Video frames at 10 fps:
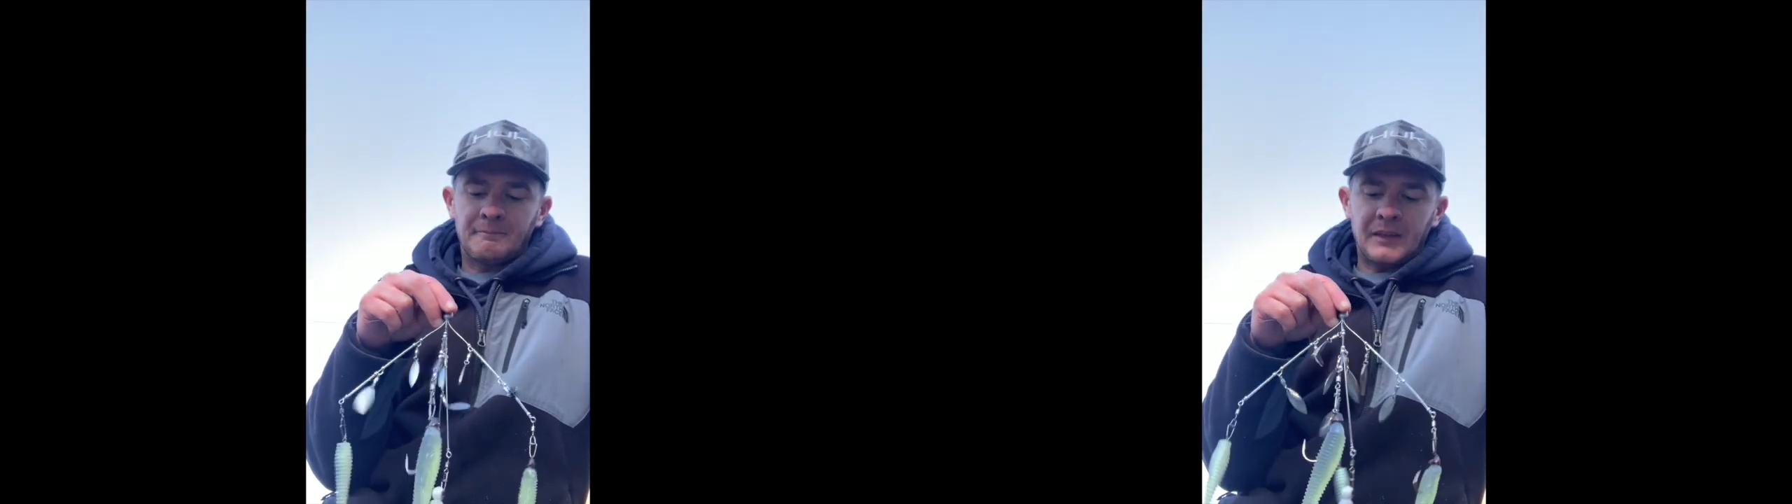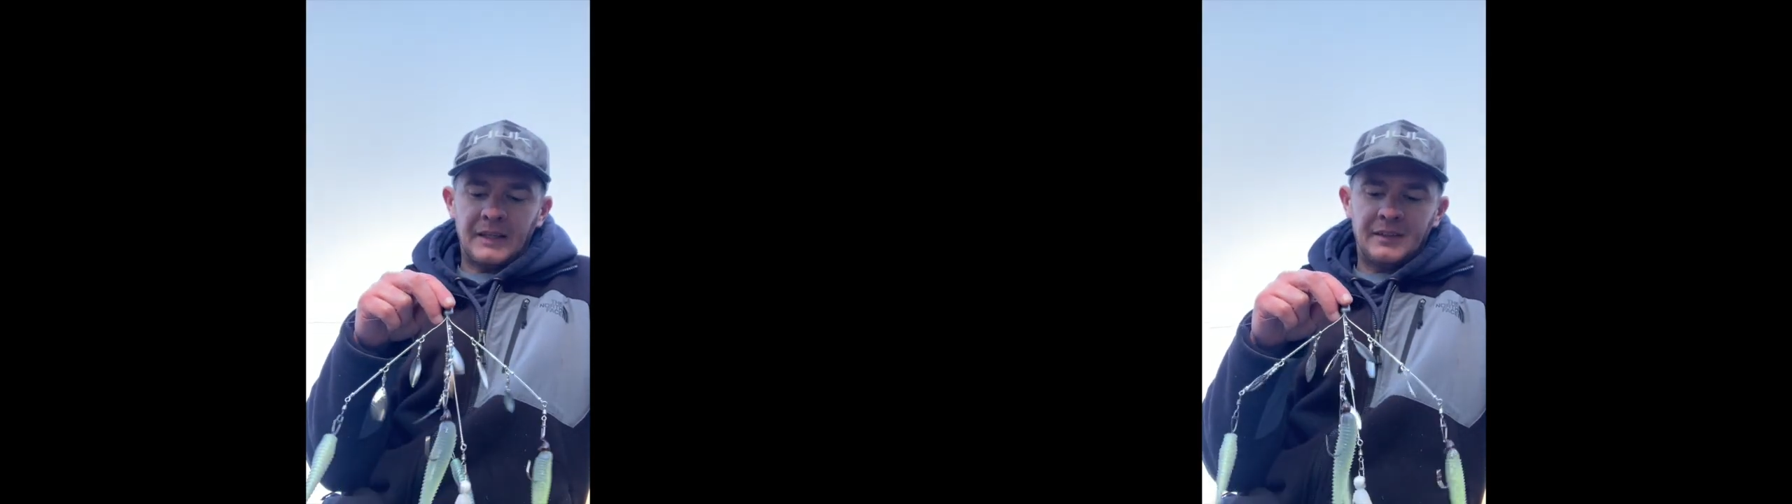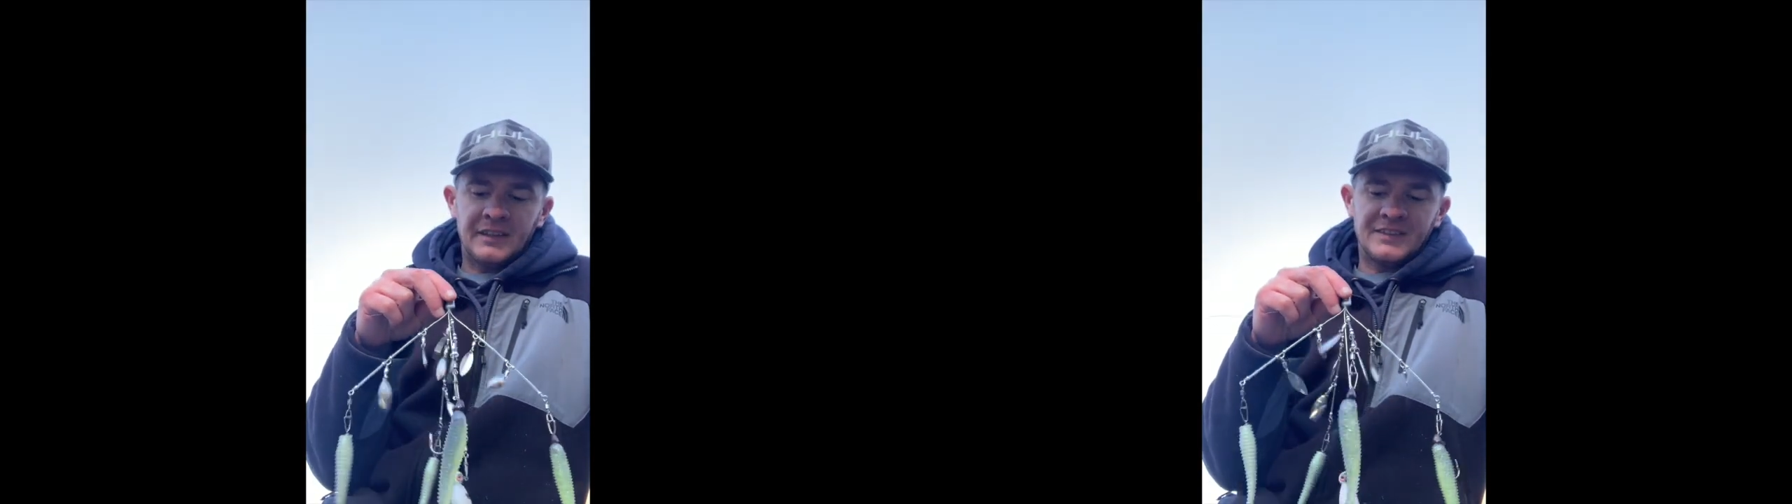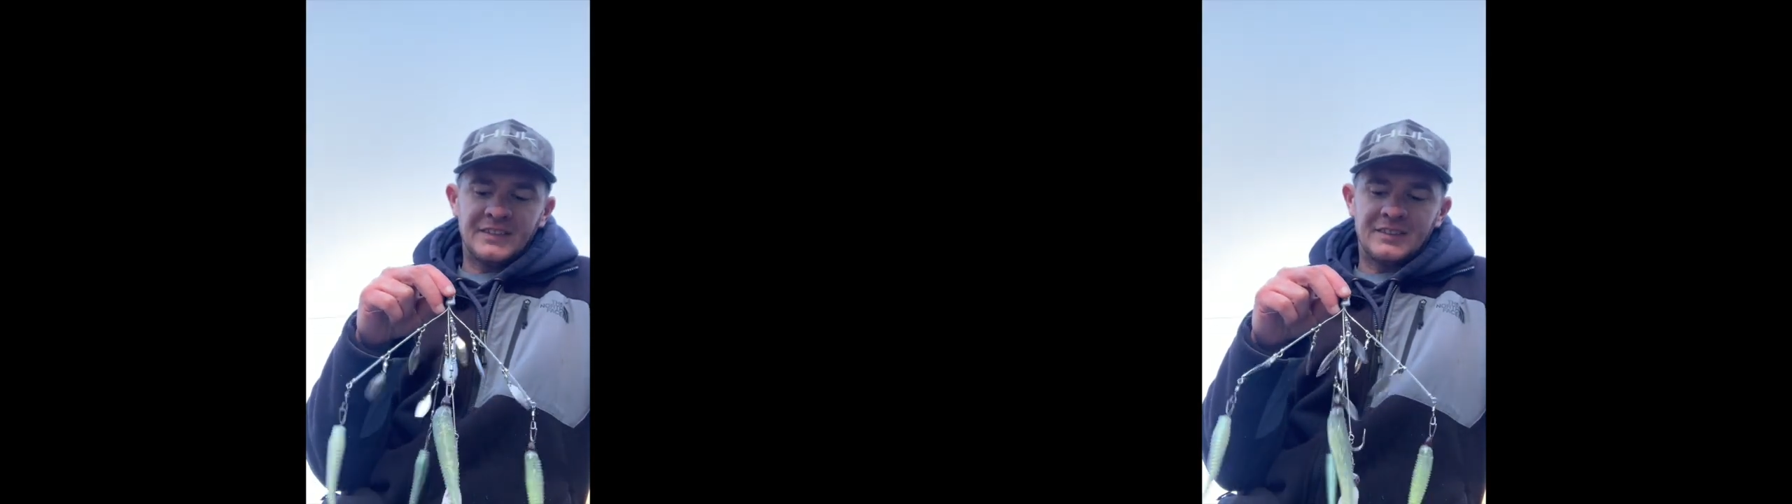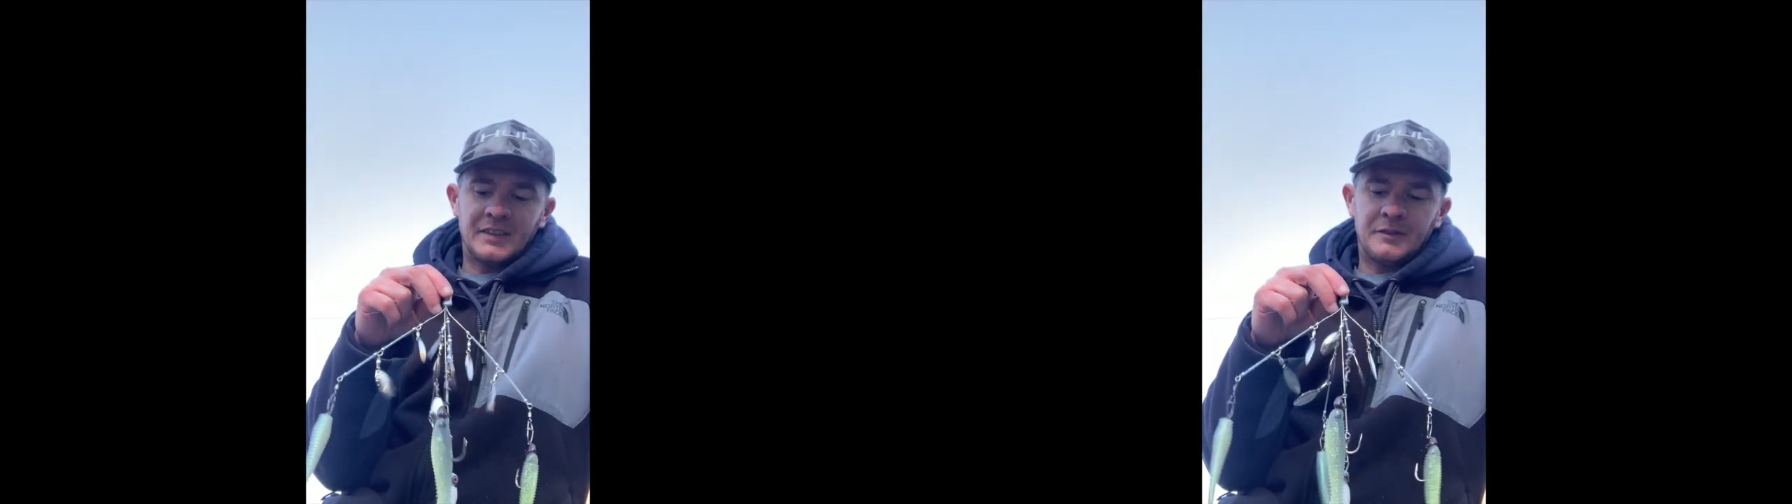And this
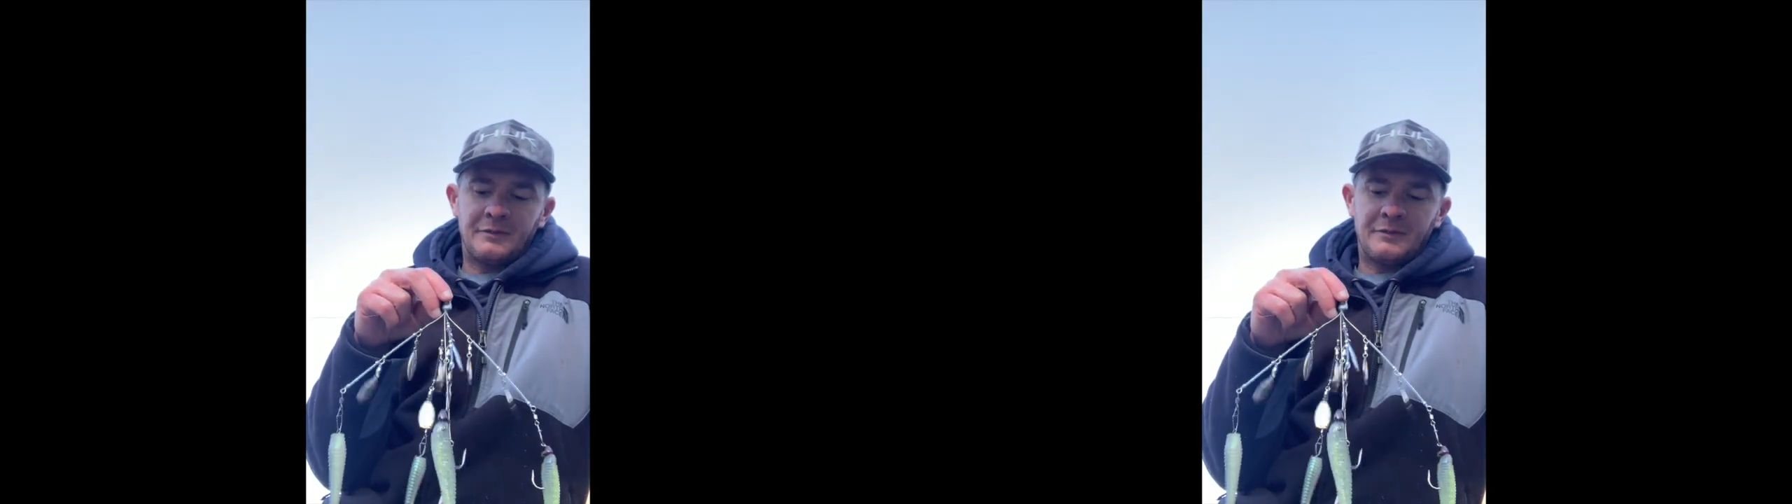is the